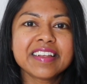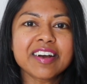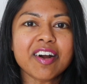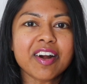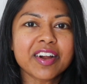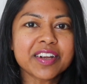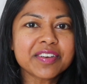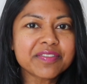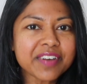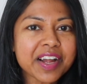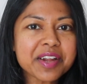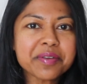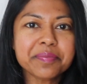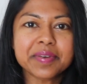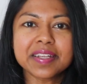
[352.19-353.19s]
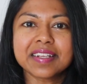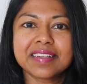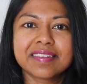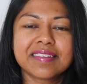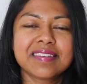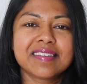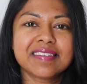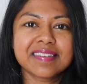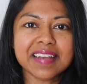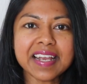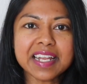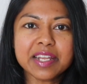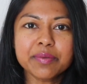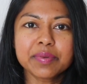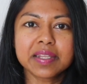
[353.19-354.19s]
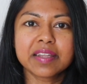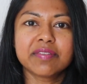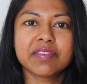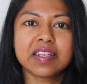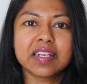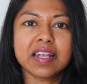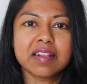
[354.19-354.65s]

our environment and the society we live in.